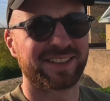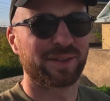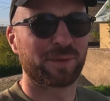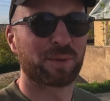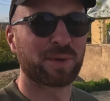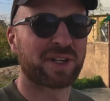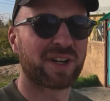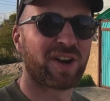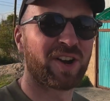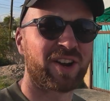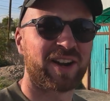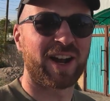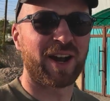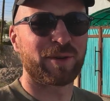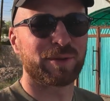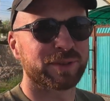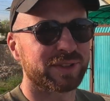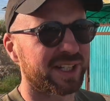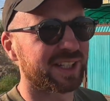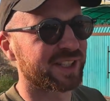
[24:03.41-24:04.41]
We are
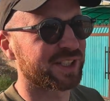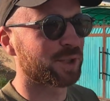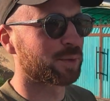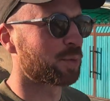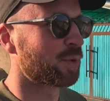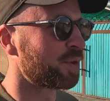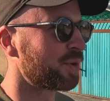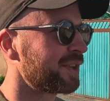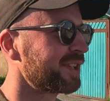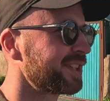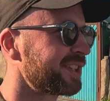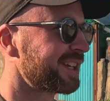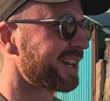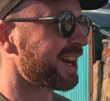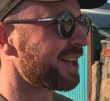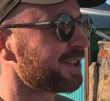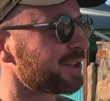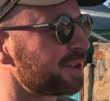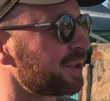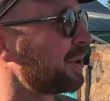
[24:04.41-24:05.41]
out exploring
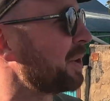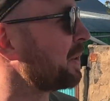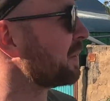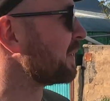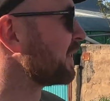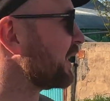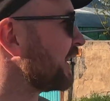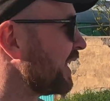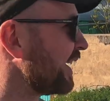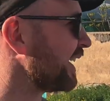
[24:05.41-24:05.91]
Karakol,